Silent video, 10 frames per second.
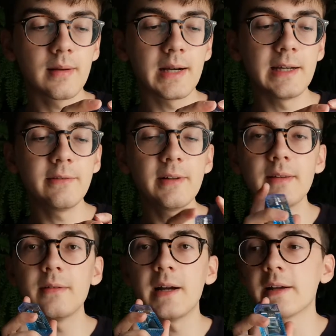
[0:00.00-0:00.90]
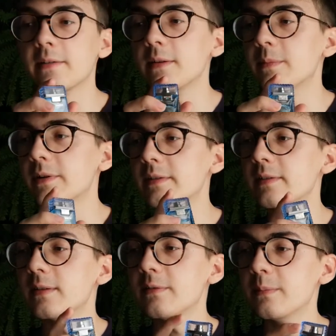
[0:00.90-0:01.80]
I would actually
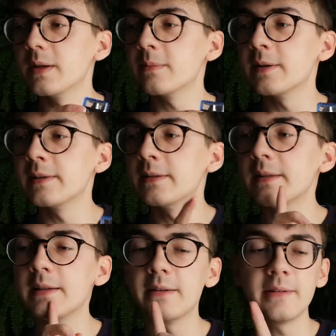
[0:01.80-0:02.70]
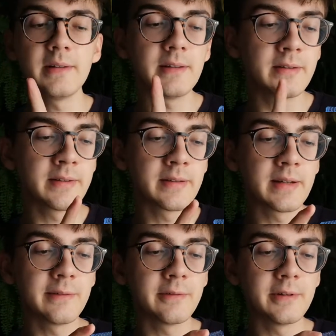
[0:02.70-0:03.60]
purchase the big bottle. The only reason
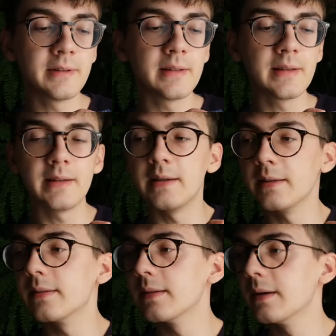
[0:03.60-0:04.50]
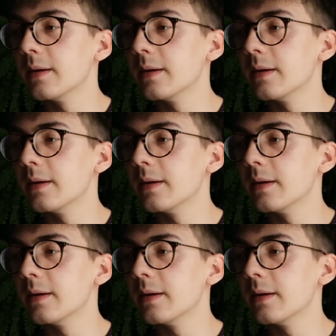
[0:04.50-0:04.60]
I won't is